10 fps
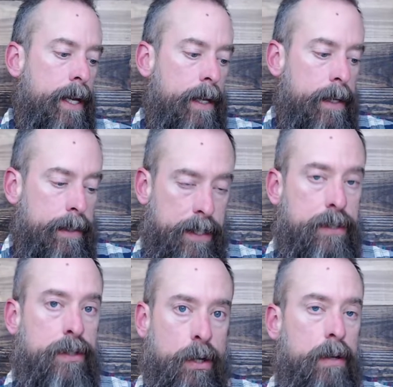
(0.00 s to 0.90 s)
This
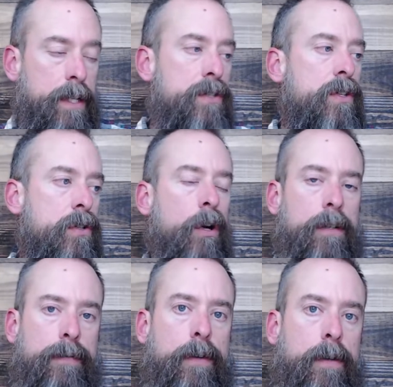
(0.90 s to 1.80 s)
is
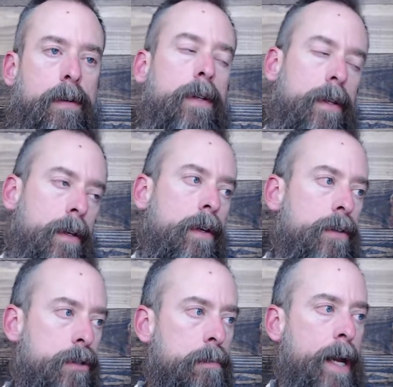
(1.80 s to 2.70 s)
hurtful
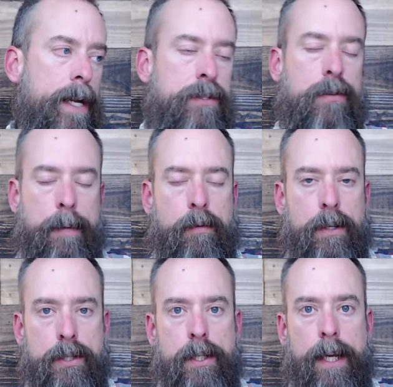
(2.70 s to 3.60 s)
to mainstream
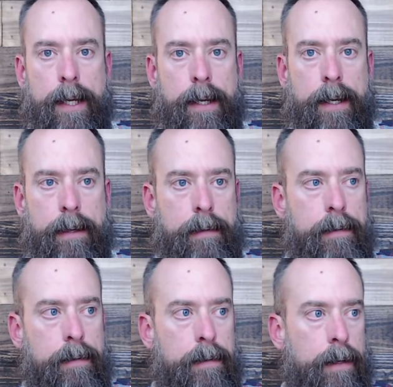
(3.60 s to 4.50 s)
Christianity
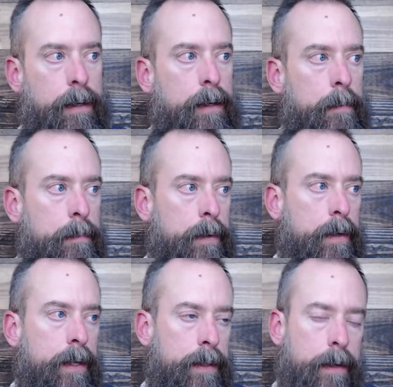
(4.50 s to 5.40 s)
and
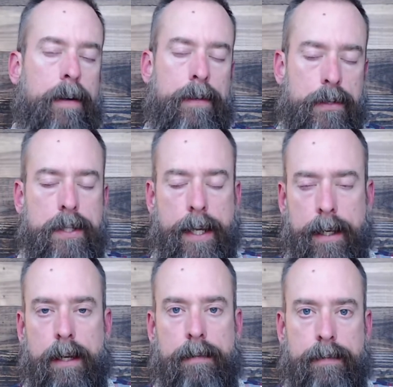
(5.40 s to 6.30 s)
their
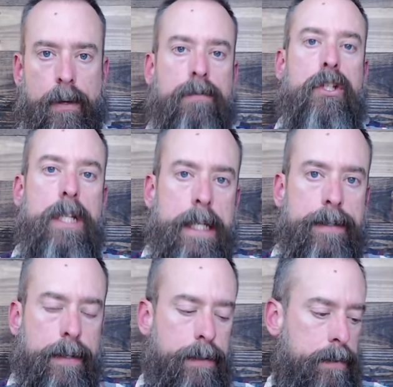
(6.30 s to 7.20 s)
understanding of
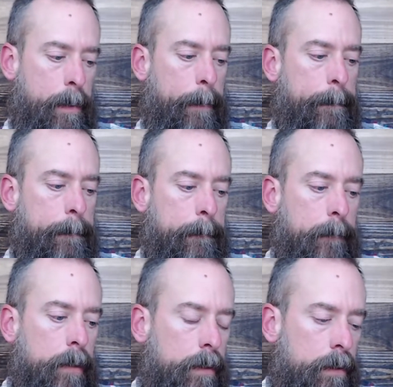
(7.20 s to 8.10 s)
Jesus,
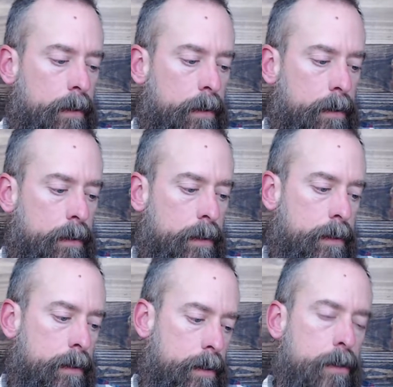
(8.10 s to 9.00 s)

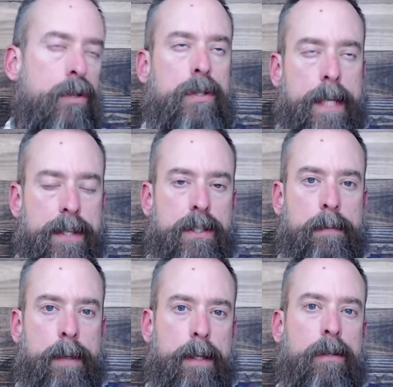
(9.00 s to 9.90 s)
the New
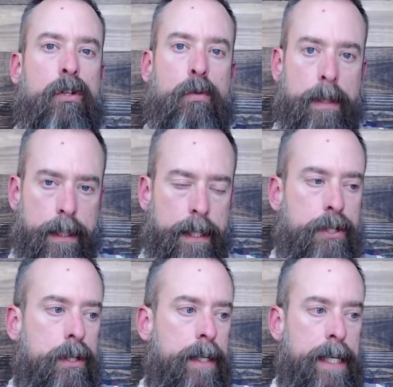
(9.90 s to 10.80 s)
Testament, new
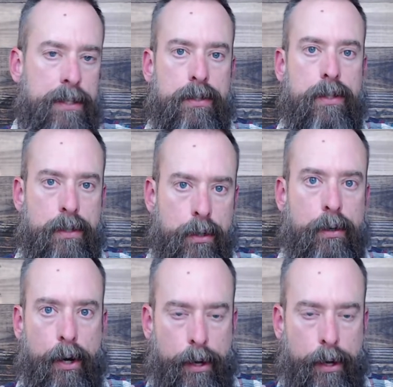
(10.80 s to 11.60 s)
religion institutor.